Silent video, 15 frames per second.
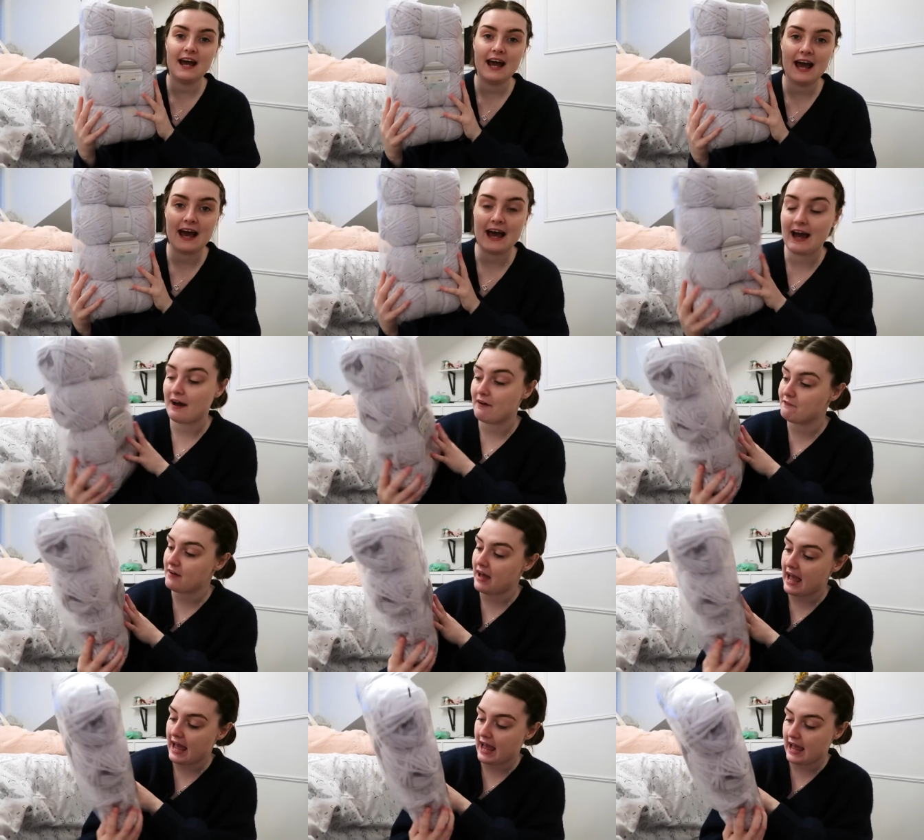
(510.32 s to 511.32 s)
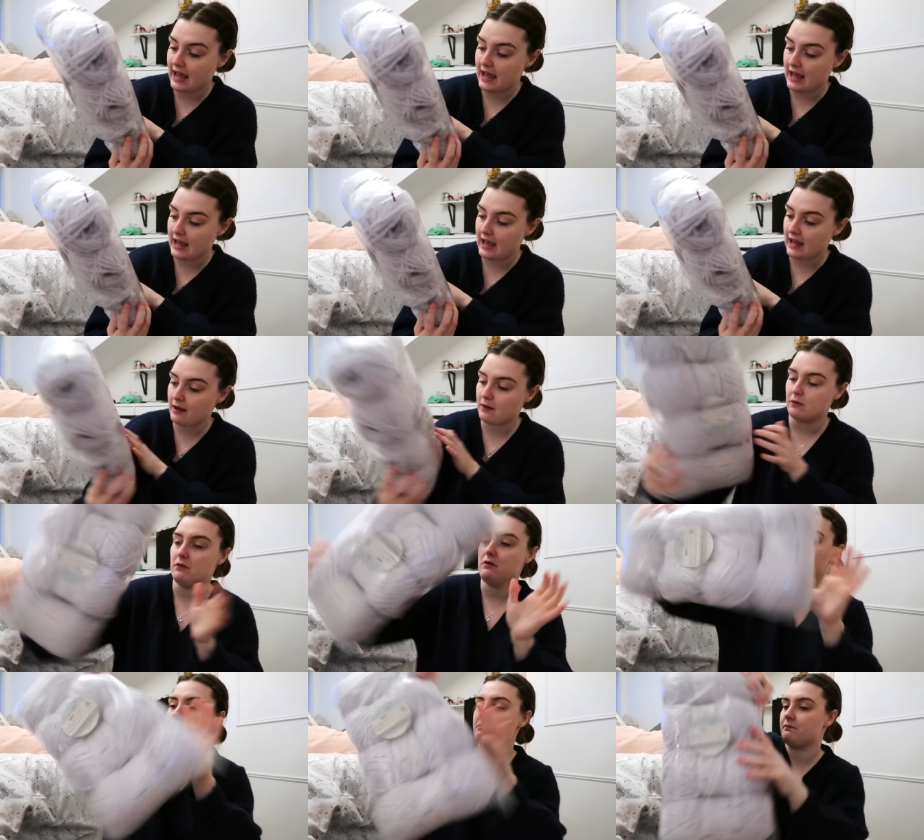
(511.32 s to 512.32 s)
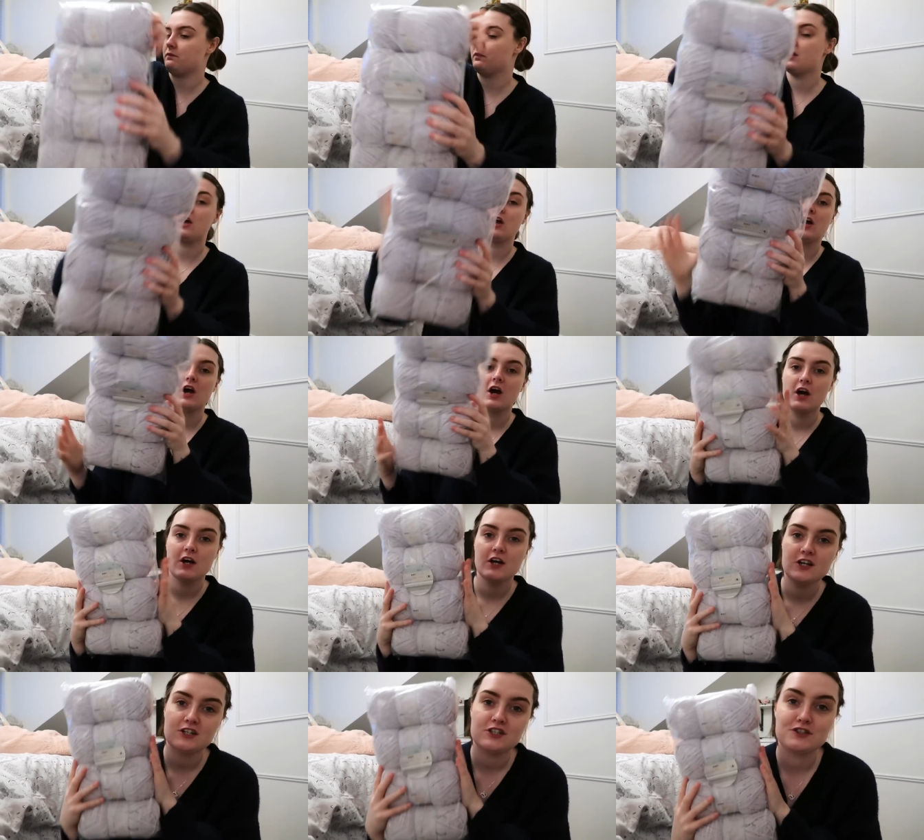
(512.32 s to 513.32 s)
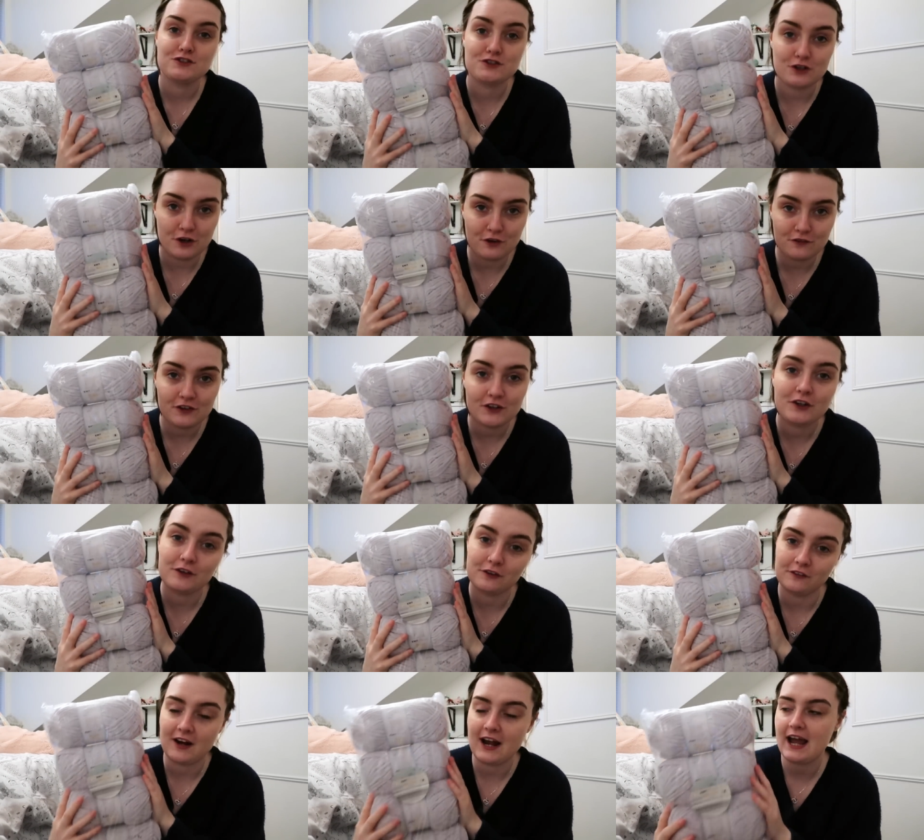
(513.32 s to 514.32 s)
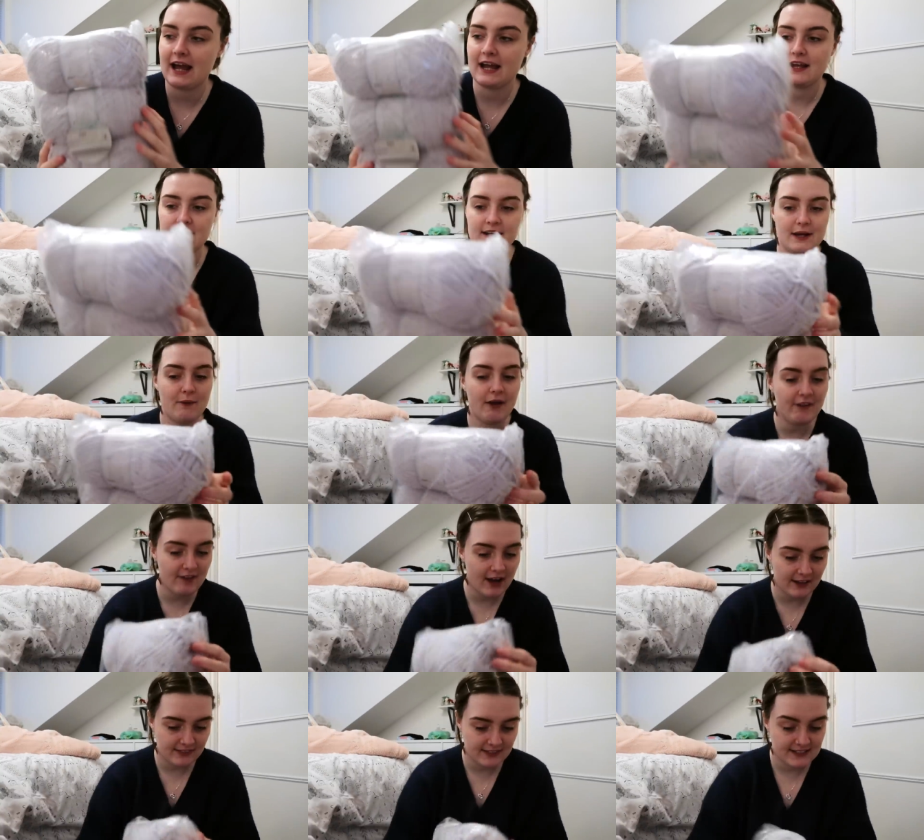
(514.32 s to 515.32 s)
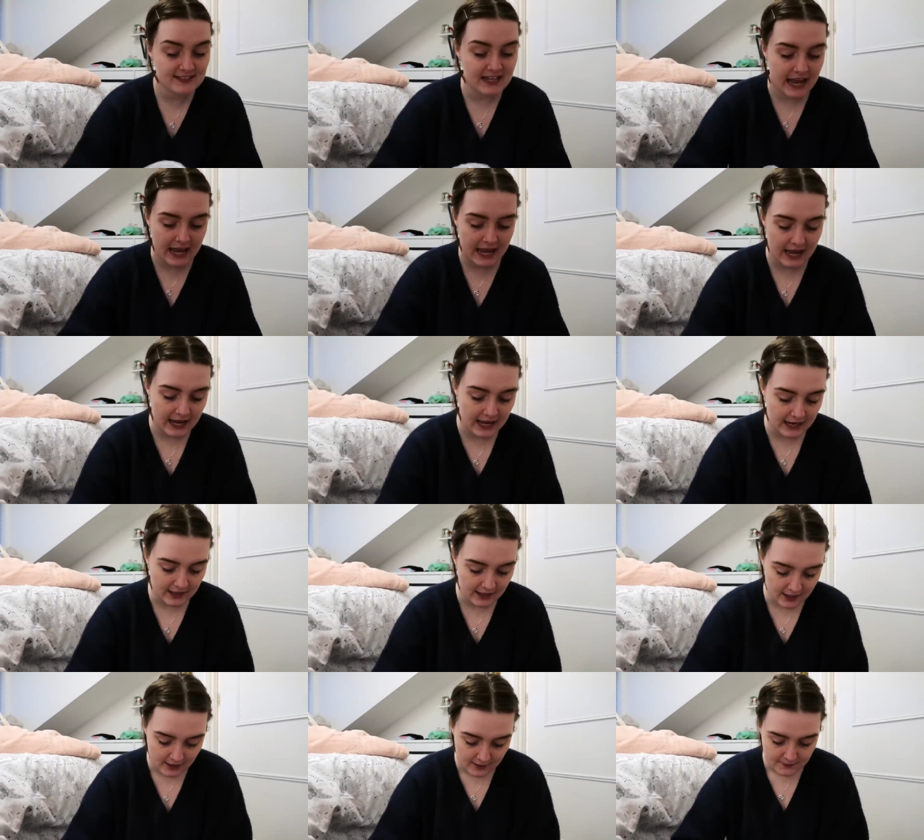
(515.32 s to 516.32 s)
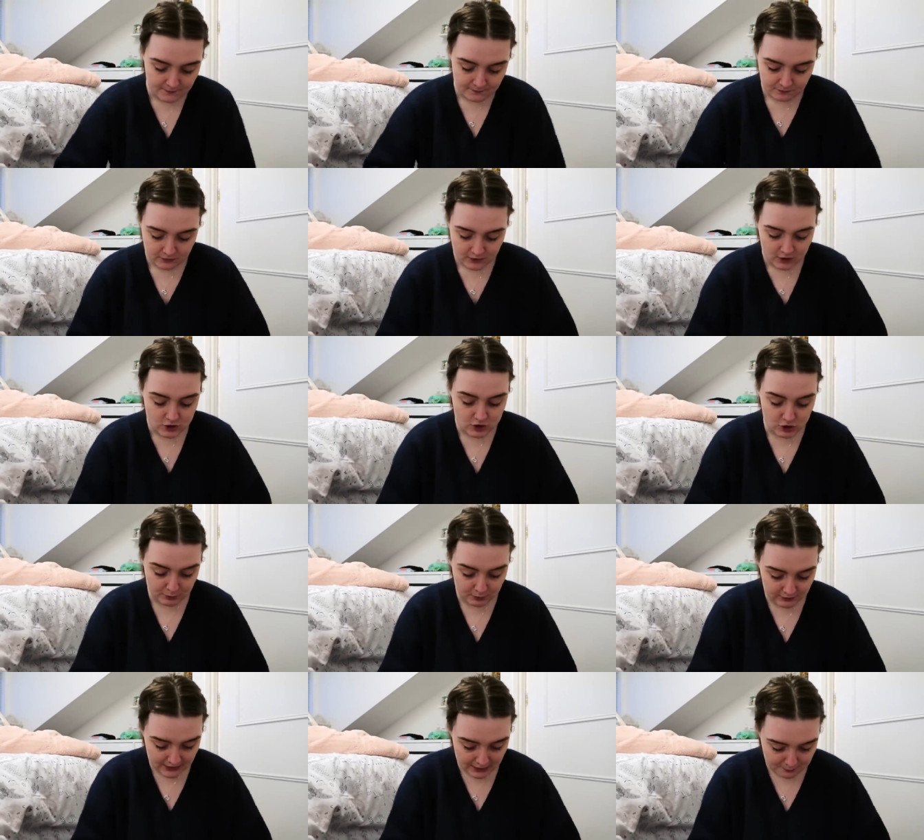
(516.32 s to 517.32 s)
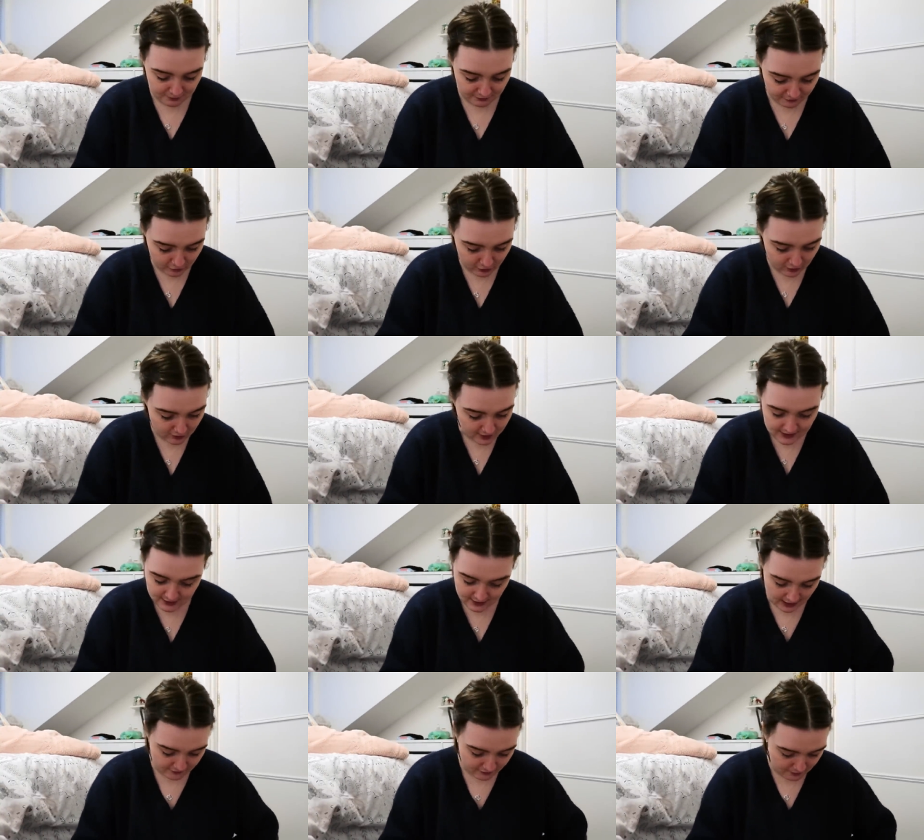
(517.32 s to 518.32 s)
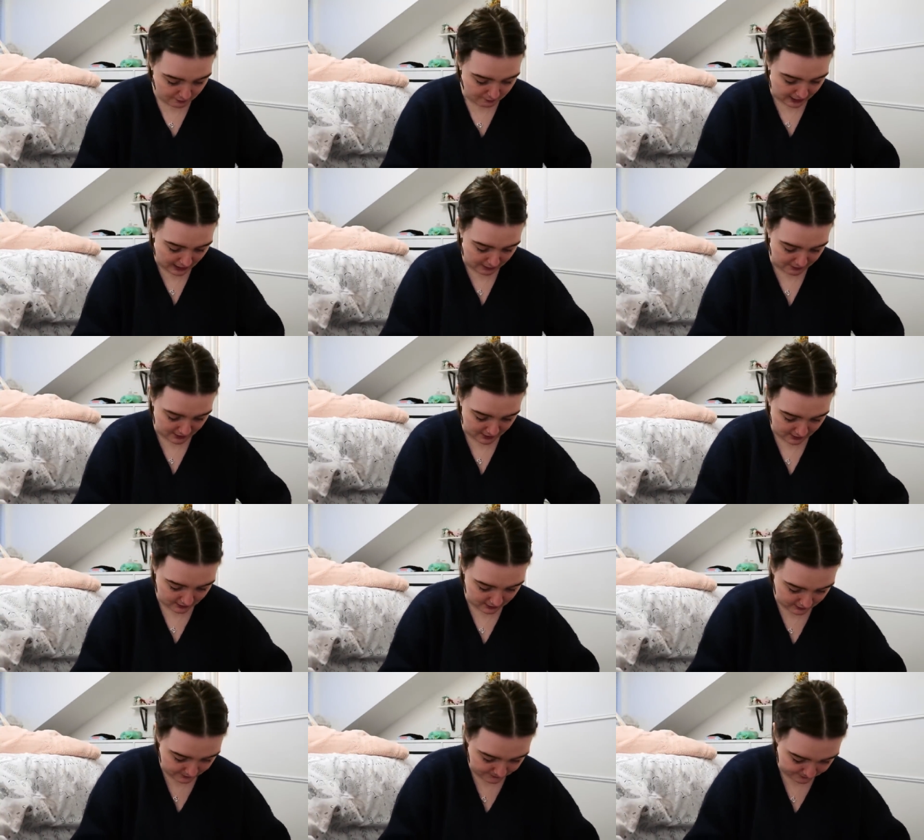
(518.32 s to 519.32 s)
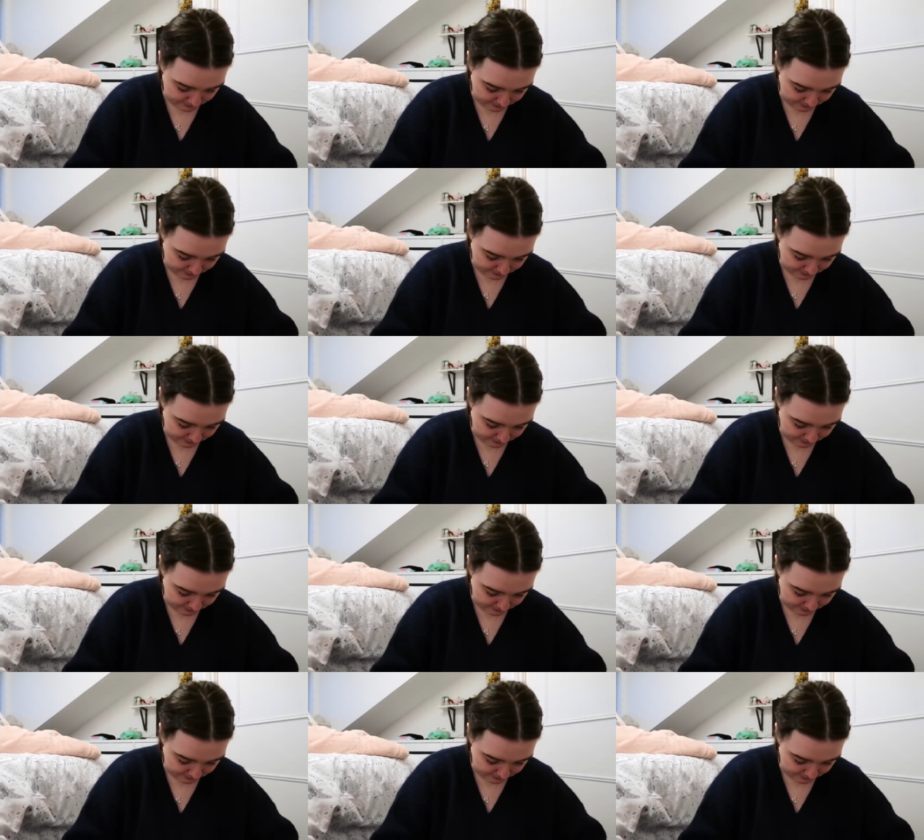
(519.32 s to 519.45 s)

have a oops, Dove Grey. Now I've had this in double knit before, never in baby yarn.